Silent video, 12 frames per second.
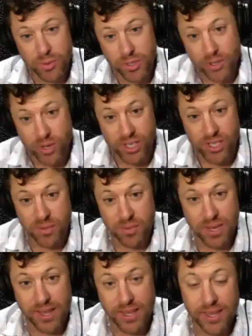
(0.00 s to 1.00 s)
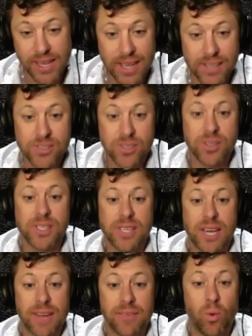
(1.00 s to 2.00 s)
question, but I think the answer is
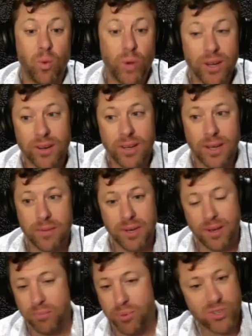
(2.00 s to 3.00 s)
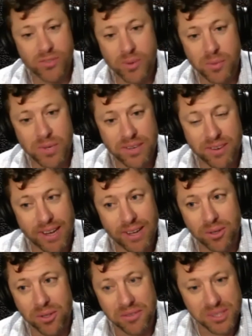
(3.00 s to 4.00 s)
kind of a weird. I'm going to approach it from a different
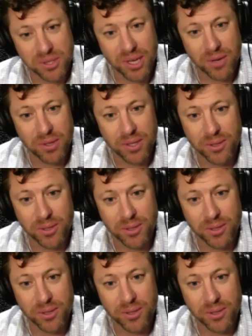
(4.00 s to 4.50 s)
angle, if it's okay with you.